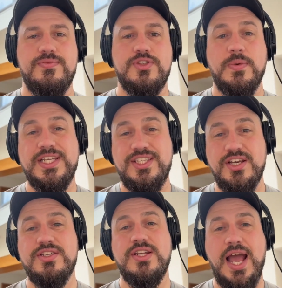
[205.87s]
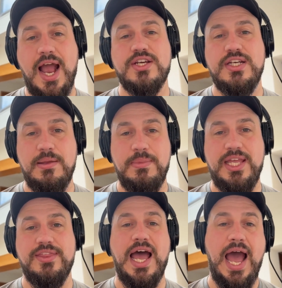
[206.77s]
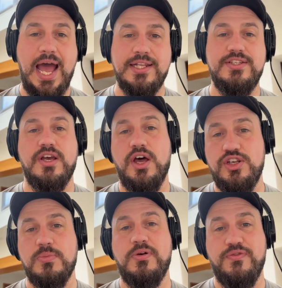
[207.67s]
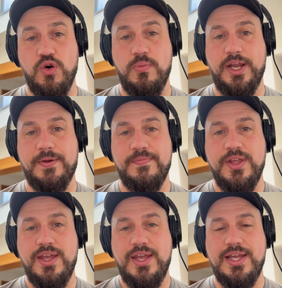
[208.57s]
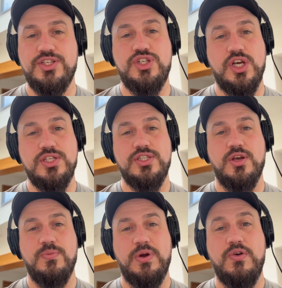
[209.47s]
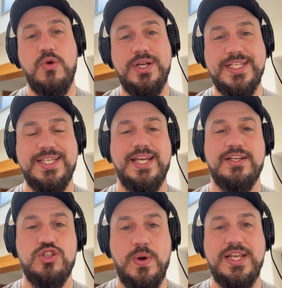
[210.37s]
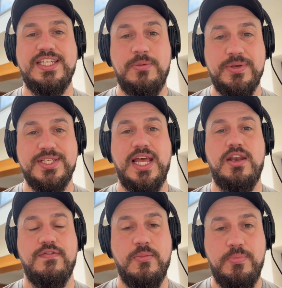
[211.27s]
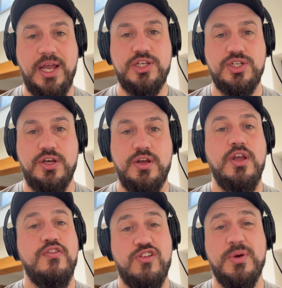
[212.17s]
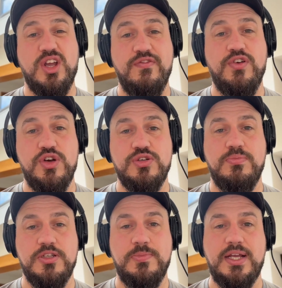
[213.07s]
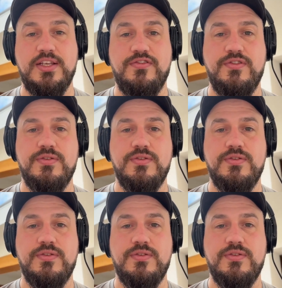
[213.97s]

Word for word: So it doesn't actually mean that ads are underperforming. It's just that we're only seeing 20% of the picture from a conversion perspective.